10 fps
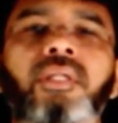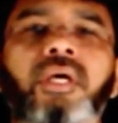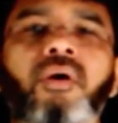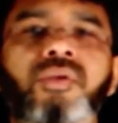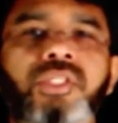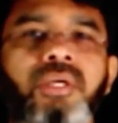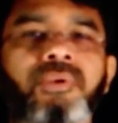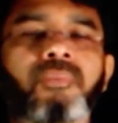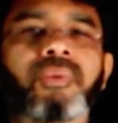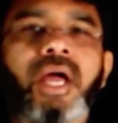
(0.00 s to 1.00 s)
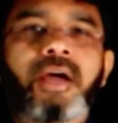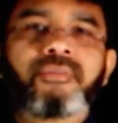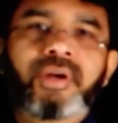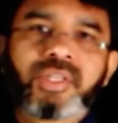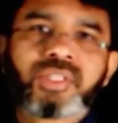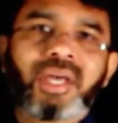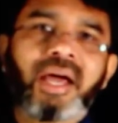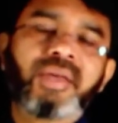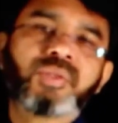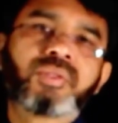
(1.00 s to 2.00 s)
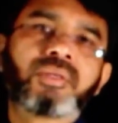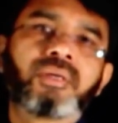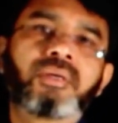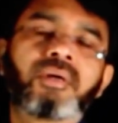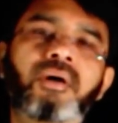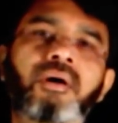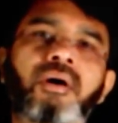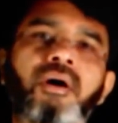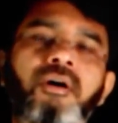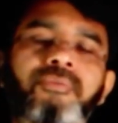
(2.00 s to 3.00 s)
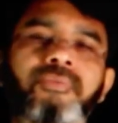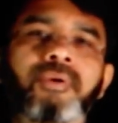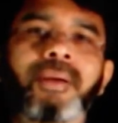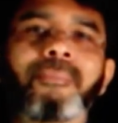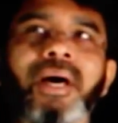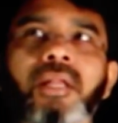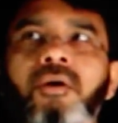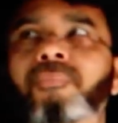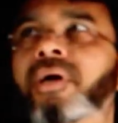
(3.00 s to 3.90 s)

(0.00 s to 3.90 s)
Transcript: the concept of average size of the bulk of